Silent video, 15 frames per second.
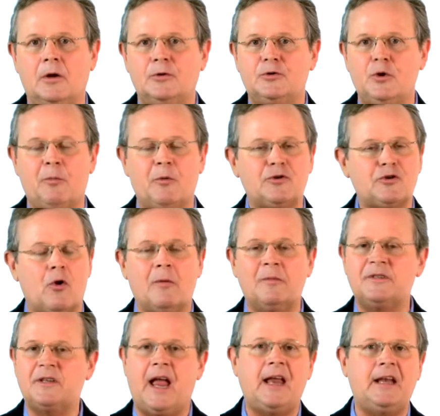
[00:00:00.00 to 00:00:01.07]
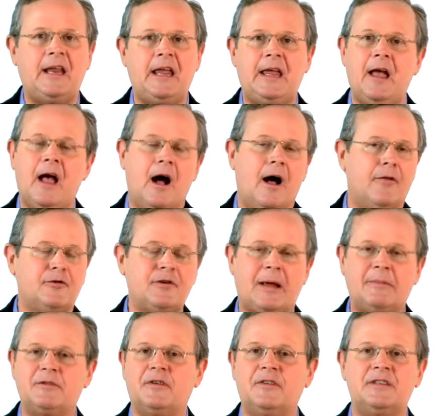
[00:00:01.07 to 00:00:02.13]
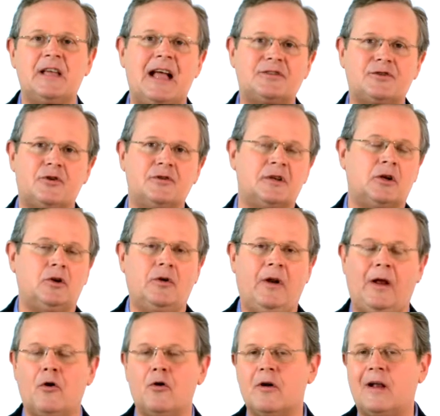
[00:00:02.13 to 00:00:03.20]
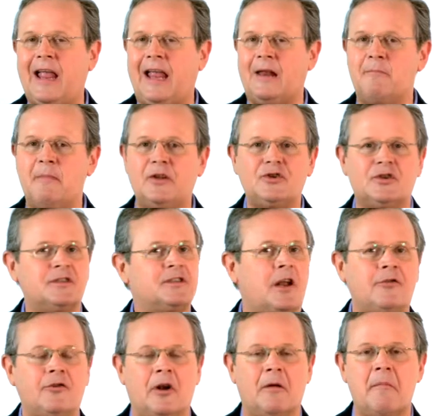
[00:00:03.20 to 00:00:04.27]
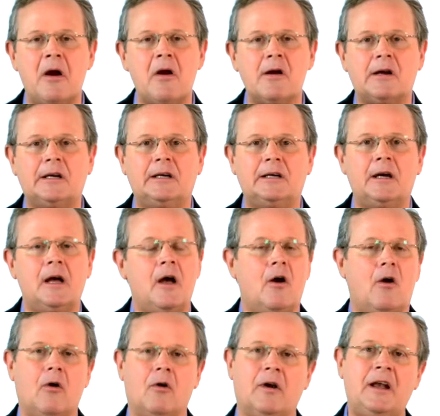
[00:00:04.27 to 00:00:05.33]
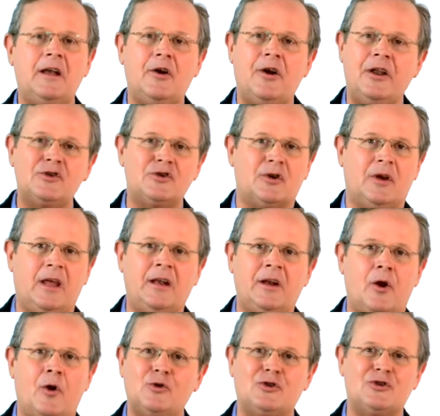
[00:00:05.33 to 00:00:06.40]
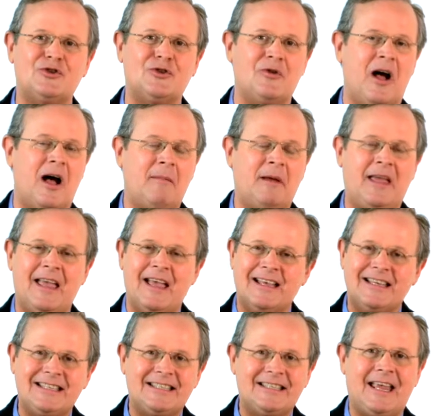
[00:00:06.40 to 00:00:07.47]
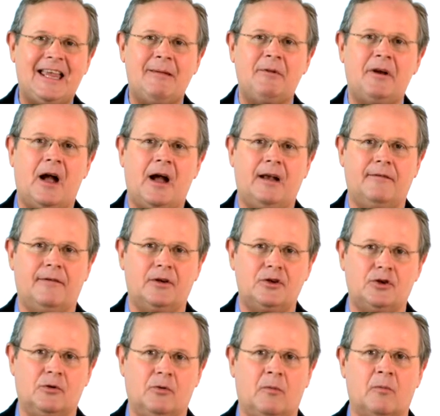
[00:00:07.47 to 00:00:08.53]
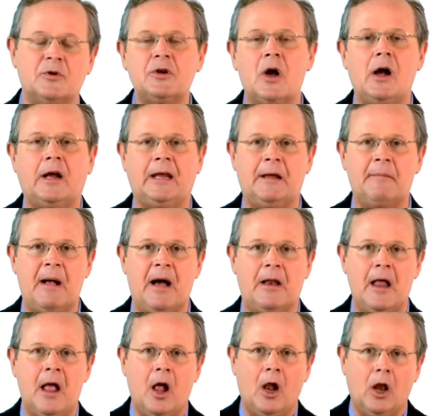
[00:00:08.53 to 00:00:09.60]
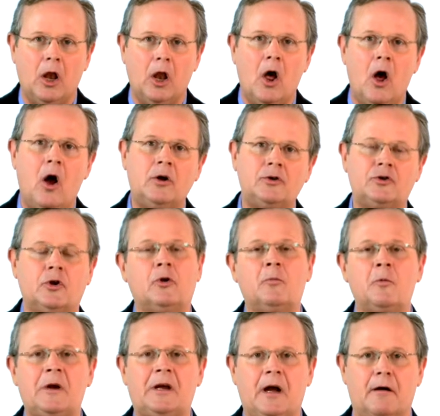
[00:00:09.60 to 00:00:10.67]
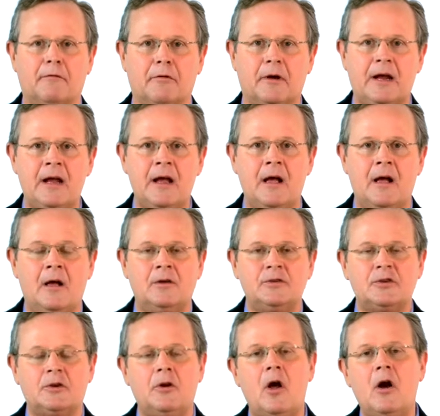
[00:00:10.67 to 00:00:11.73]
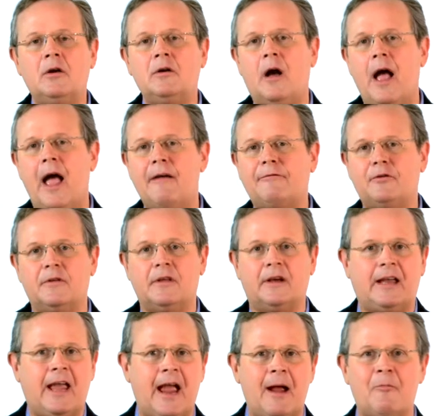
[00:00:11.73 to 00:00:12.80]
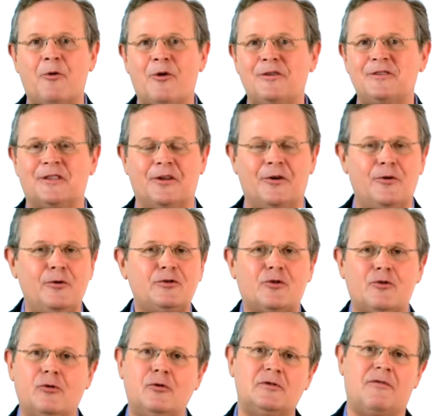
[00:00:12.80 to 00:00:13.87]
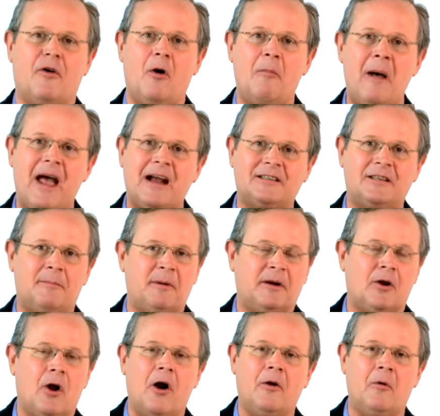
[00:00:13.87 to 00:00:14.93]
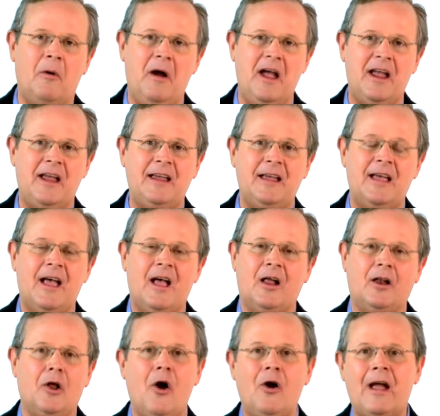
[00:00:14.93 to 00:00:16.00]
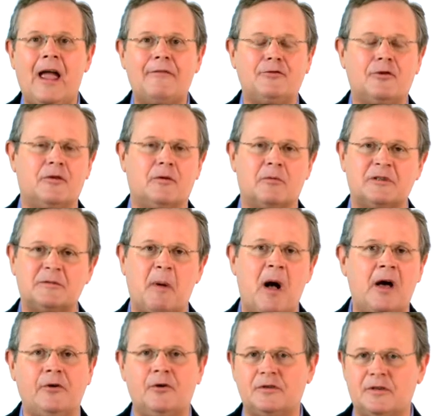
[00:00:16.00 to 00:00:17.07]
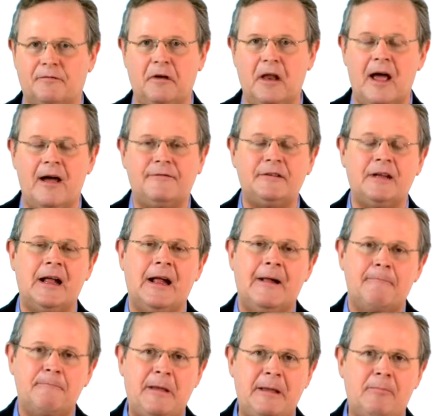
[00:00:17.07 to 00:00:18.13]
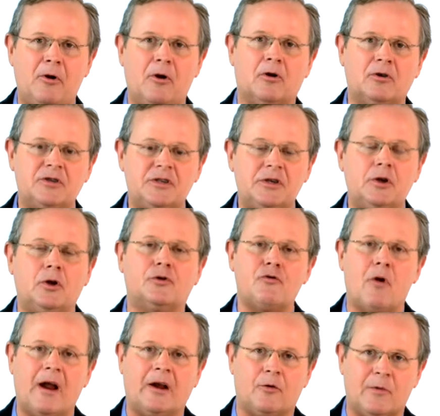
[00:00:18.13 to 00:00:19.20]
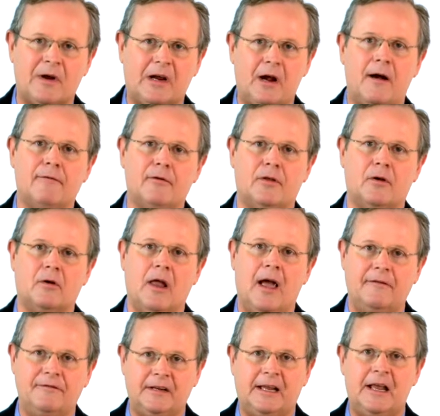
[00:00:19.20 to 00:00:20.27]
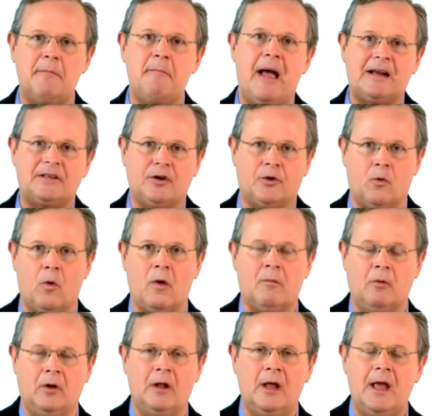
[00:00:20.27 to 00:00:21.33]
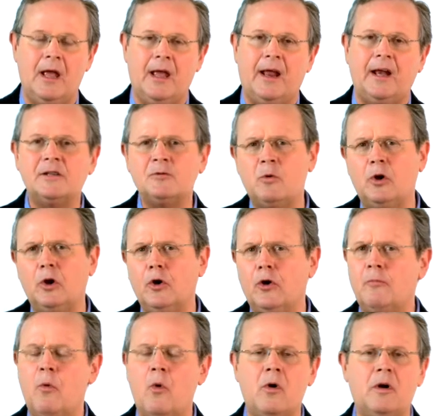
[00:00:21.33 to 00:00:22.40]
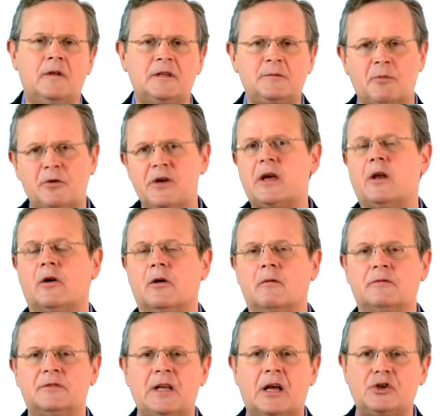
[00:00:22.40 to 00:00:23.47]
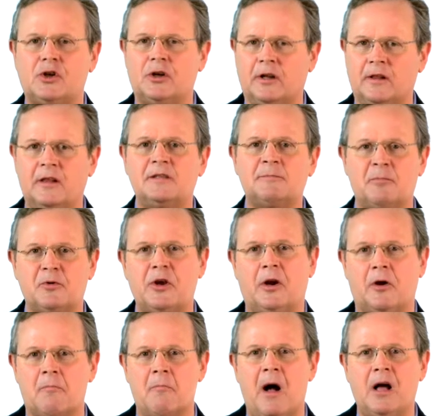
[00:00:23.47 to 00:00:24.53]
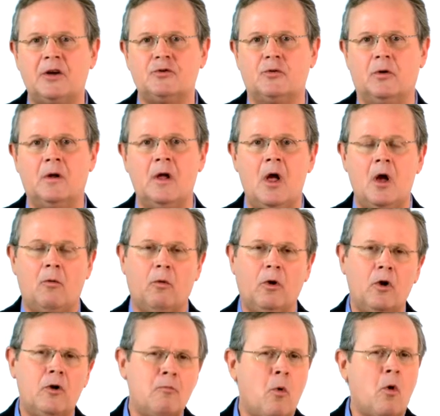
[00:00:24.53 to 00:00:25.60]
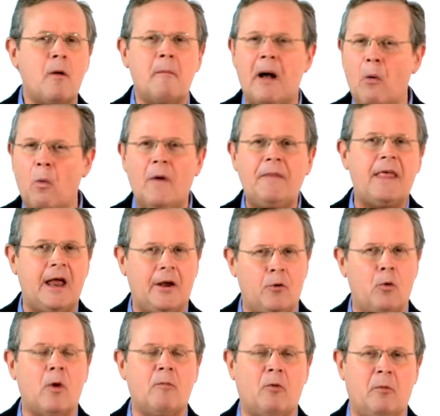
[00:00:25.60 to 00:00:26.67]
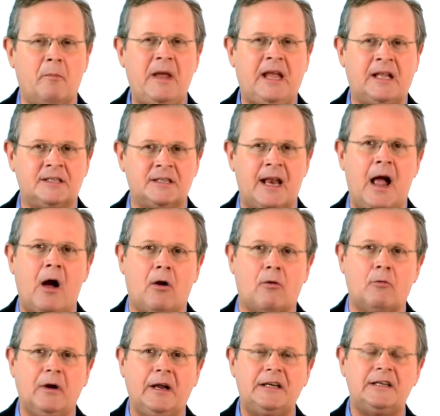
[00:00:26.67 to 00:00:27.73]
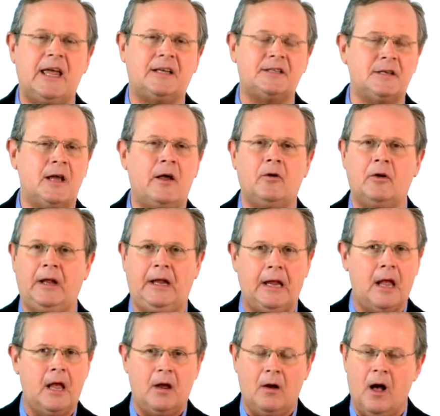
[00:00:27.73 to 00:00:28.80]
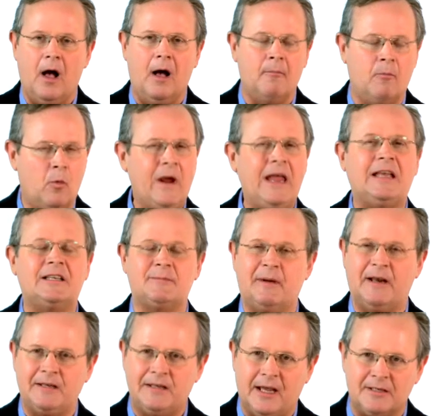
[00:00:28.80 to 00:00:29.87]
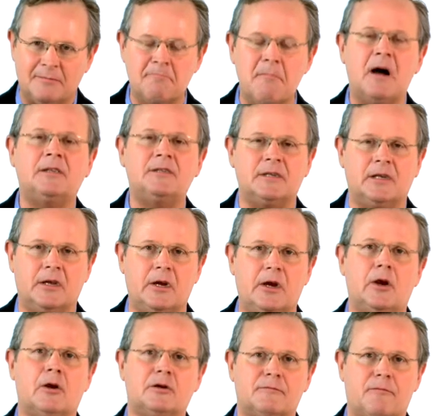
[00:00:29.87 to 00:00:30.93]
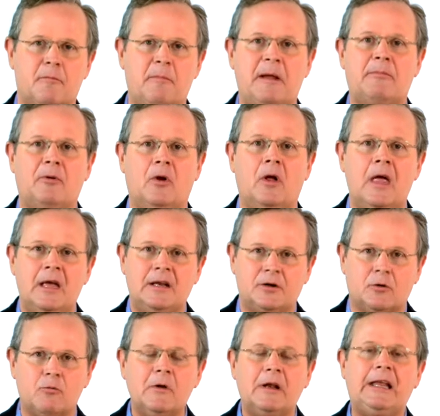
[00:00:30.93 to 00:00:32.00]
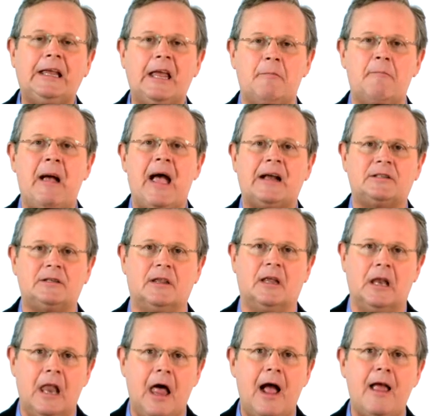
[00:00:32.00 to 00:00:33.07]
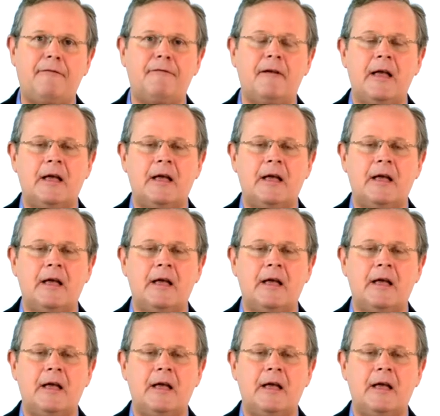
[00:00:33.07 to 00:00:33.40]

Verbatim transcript: Superstorm Sandy, other types of disasters, including Hurricane Mitch in Central America or Indonesian, Ocean tsunami, same kind of issue. When we're talking about long term recovery. So long after the cameras and the news crews have all packed up and gone away, long after the responders have left, people are still trying to recover their life to get back to normal. And as we'll learn more in this particular session, in this particular module, we'll learn more about what that normal means and how it really takes not only um, weeks, but it takes months and years for people to really get back to the life,